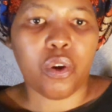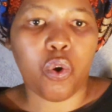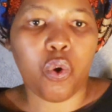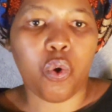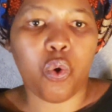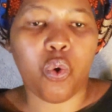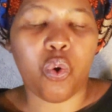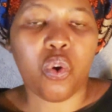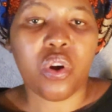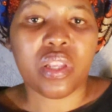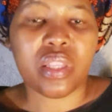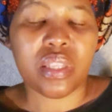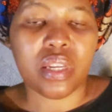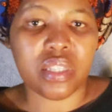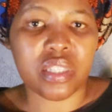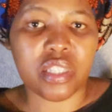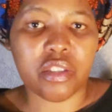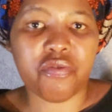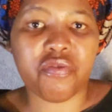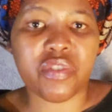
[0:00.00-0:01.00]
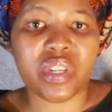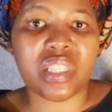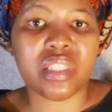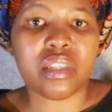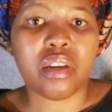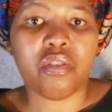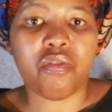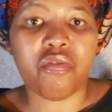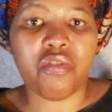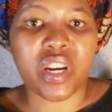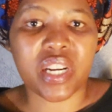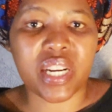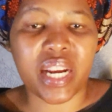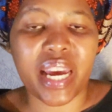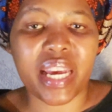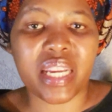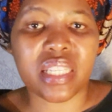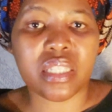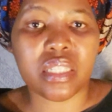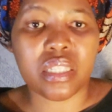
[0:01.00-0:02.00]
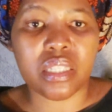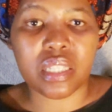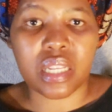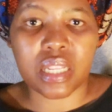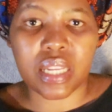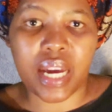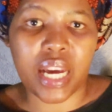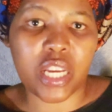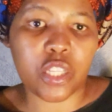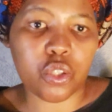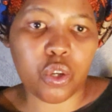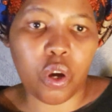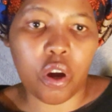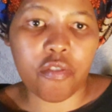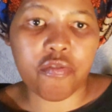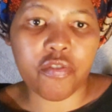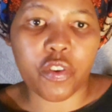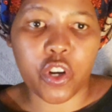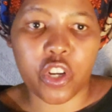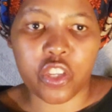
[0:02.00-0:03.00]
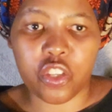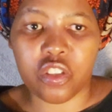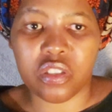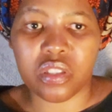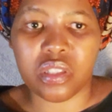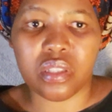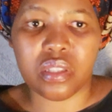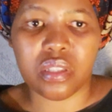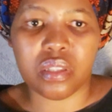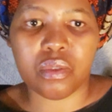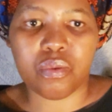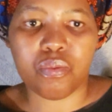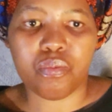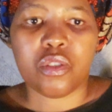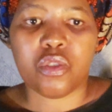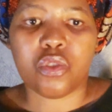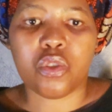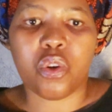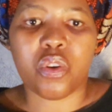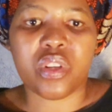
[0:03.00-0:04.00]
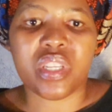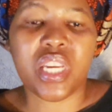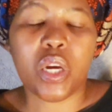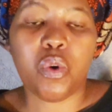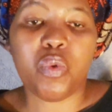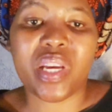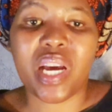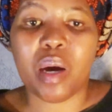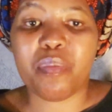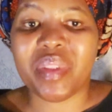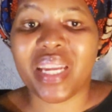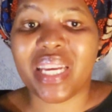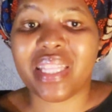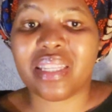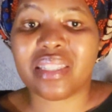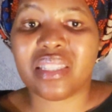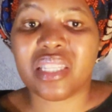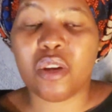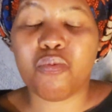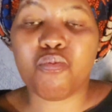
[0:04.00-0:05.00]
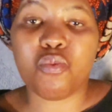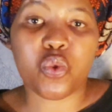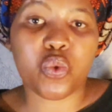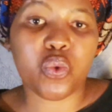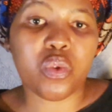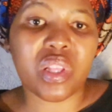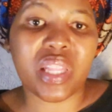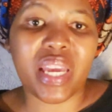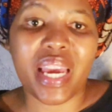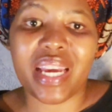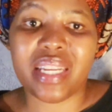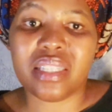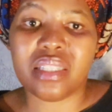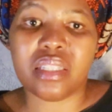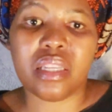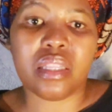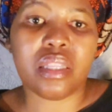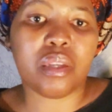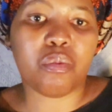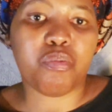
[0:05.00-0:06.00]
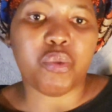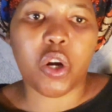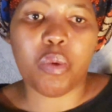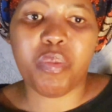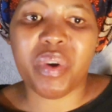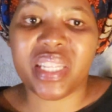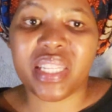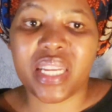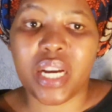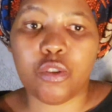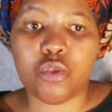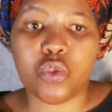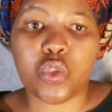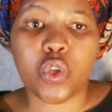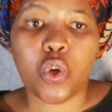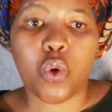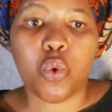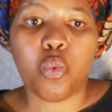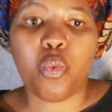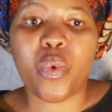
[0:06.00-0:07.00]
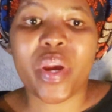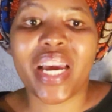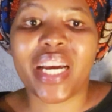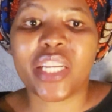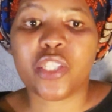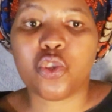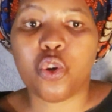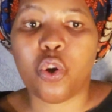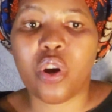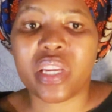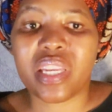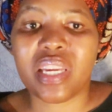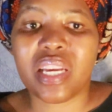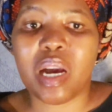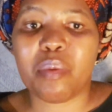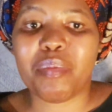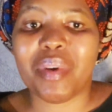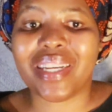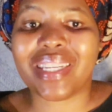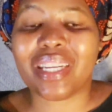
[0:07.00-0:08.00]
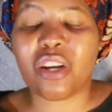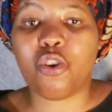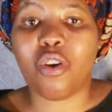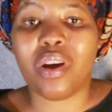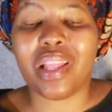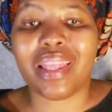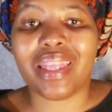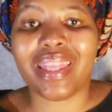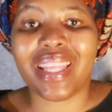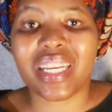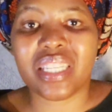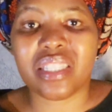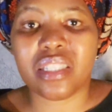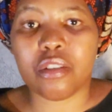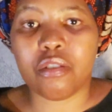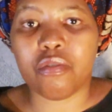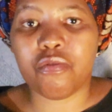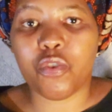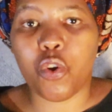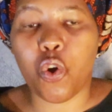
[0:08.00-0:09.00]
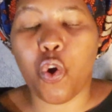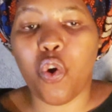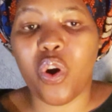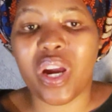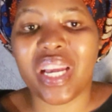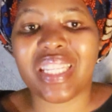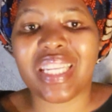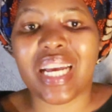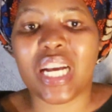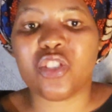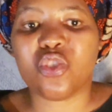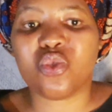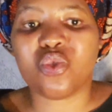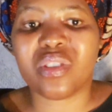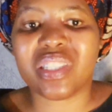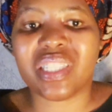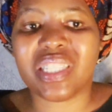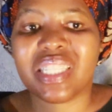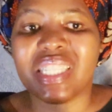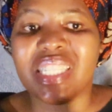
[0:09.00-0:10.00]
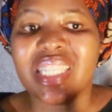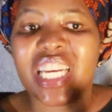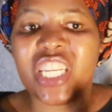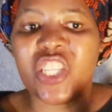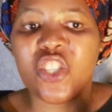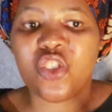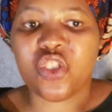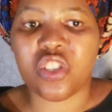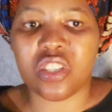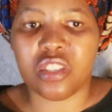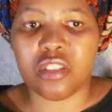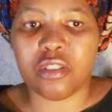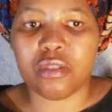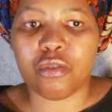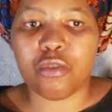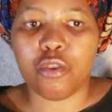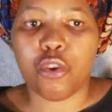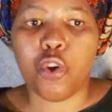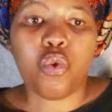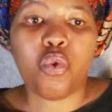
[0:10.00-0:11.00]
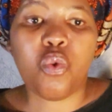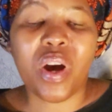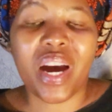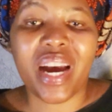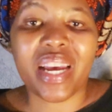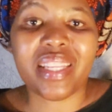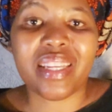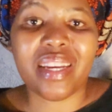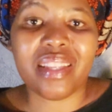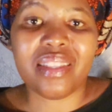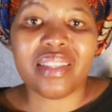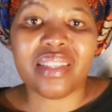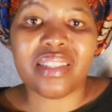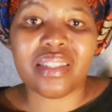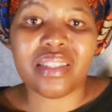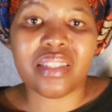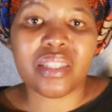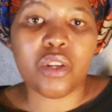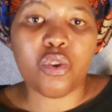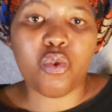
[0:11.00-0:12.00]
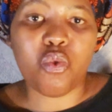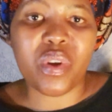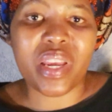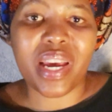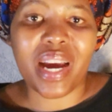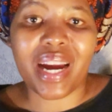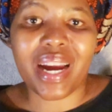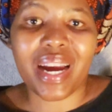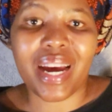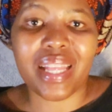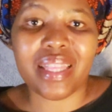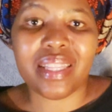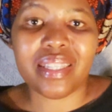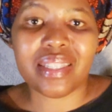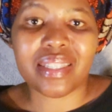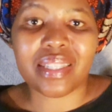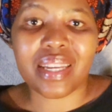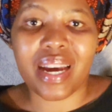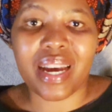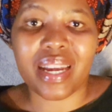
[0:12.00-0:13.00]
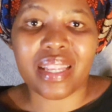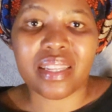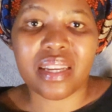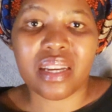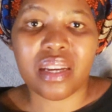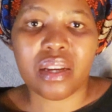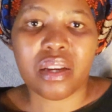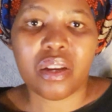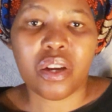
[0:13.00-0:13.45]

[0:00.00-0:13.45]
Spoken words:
or the different varieties and kinds of onions. So here we apply the same rule as in the proper nouns. We are talking about a collective or an association. U-Anyanisi uyakhalisana.